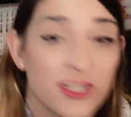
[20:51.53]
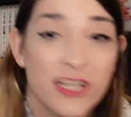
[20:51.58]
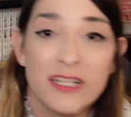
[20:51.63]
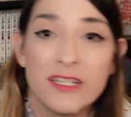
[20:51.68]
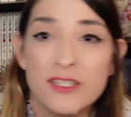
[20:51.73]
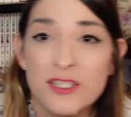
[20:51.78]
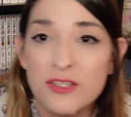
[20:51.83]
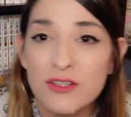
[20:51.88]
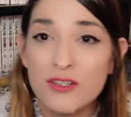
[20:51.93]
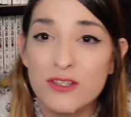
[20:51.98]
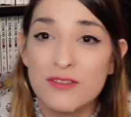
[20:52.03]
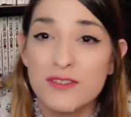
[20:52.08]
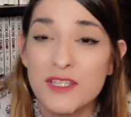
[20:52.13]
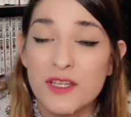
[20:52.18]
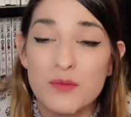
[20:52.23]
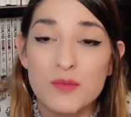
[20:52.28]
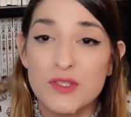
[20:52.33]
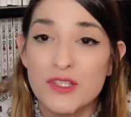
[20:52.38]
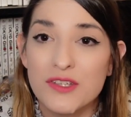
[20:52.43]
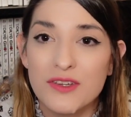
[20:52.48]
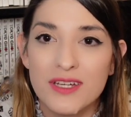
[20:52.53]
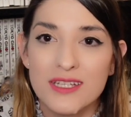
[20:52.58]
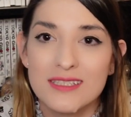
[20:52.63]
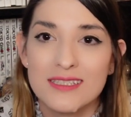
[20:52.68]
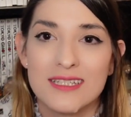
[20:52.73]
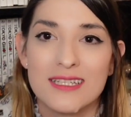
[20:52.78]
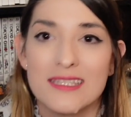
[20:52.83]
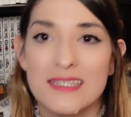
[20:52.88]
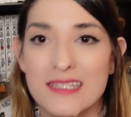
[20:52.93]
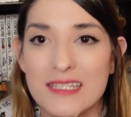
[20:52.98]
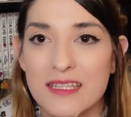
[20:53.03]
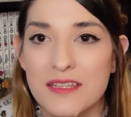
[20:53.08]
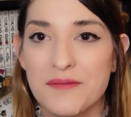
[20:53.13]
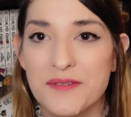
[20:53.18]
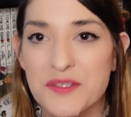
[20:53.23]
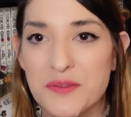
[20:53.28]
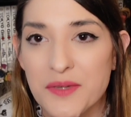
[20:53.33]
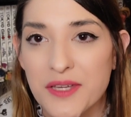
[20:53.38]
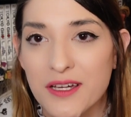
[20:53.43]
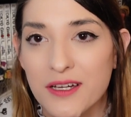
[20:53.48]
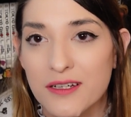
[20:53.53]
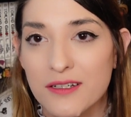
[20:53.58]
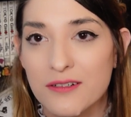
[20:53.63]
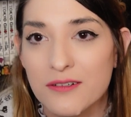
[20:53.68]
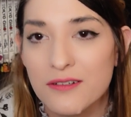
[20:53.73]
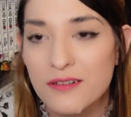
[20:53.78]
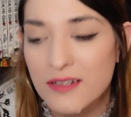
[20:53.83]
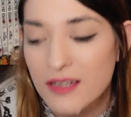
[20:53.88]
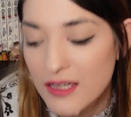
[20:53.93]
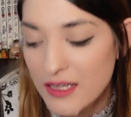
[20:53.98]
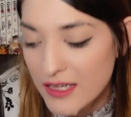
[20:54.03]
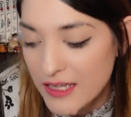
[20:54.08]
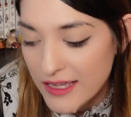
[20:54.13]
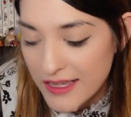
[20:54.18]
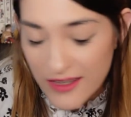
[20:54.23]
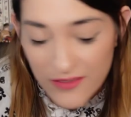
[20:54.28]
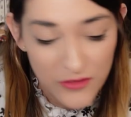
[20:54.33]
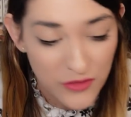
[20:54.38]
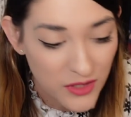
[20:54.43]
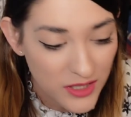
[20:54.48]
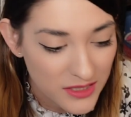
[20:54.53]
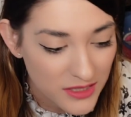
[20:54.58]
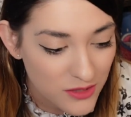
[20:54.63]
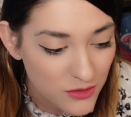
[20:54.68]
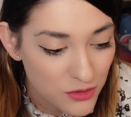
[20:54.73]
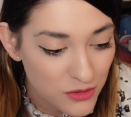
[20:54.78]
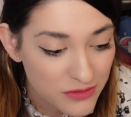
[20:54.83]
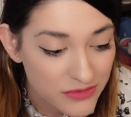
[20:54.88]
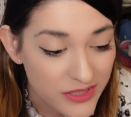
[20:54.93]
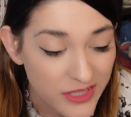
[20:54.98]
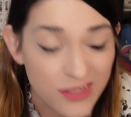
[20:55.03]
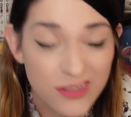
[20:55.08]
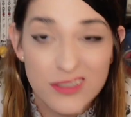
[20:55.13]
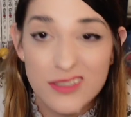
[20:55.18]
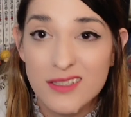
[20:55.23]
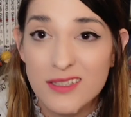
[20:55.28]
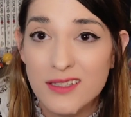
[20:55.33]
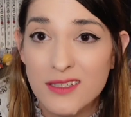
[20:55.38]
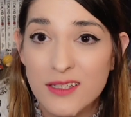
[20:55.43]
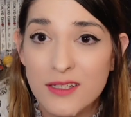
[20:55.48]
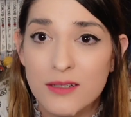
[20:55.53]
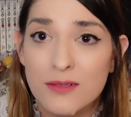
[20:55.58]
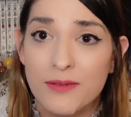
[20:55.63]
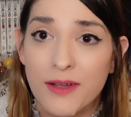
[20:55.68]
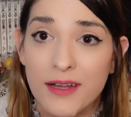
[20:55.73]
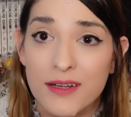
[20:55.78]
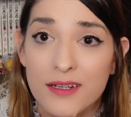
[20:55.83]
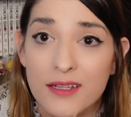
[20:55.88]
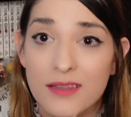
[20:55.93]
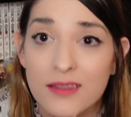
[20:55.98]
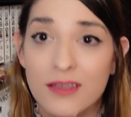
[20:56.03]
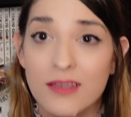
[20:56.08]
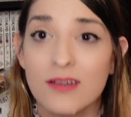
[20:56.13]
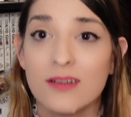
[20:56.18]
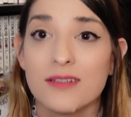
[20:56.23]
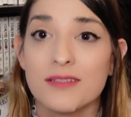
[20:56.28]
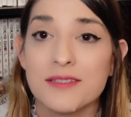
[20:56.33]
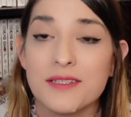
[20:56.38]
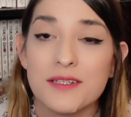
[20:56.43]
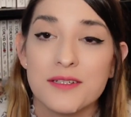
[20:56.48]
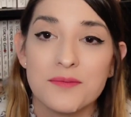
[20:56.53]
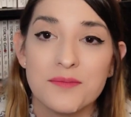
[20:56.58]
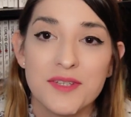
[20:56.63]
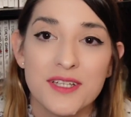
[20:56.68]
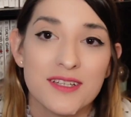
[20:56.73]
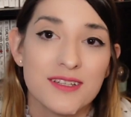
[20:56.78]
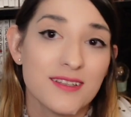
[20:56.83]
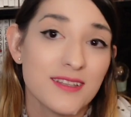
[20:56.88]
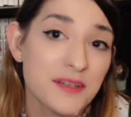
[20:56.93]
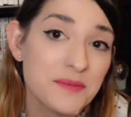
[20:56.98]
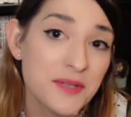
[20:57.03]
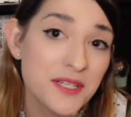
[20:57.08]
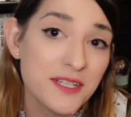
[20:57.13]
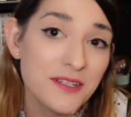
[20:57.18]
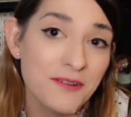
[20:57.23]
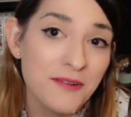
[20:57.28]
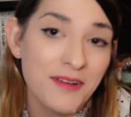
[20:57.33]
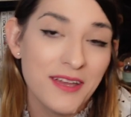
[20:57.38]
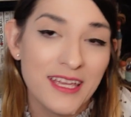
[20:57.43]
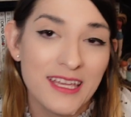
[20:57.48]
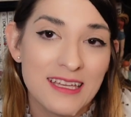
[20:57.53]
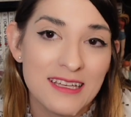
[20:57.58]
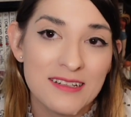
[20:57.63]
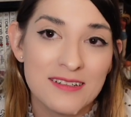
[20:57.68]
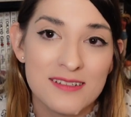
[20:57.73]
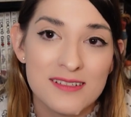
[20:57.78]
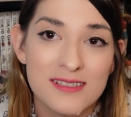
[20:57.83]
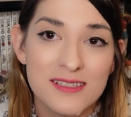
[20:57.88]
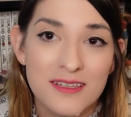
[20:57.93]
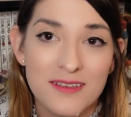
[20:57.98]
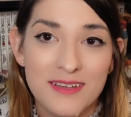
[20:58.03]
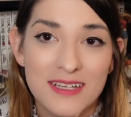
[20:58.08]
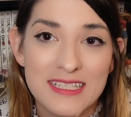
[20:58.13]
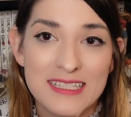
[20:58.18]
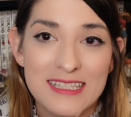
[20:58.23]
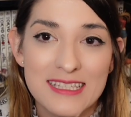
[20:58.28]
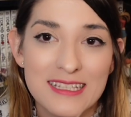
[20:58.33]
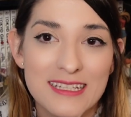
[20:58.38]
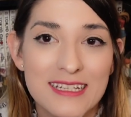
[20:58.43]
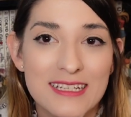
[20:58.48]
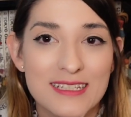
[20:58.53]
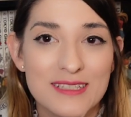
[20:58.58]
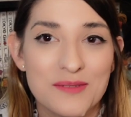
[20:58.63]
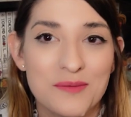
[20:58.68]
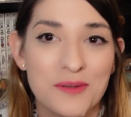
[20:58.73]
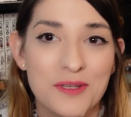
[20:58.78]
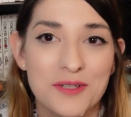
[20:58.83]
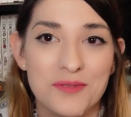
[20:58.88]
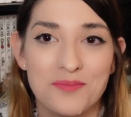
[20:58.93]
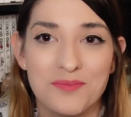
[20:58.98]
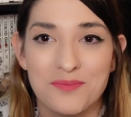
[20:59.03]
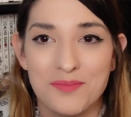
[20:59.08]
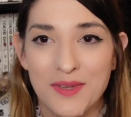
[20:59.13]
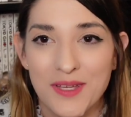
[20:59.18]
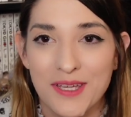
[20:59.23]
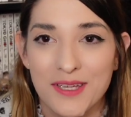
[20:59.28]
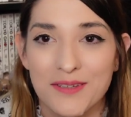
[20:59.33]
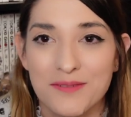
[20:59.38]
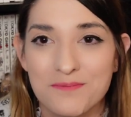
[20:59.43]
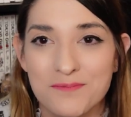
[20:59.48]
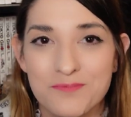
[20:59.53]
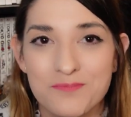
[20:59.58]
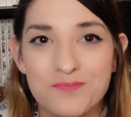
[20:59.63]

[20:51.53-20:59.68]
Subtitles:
try to do close-ups so you guys can see them as we go. If you got any cool figures lately or read anything awesome, let me know, and I'll see you guys in the next one. Bye.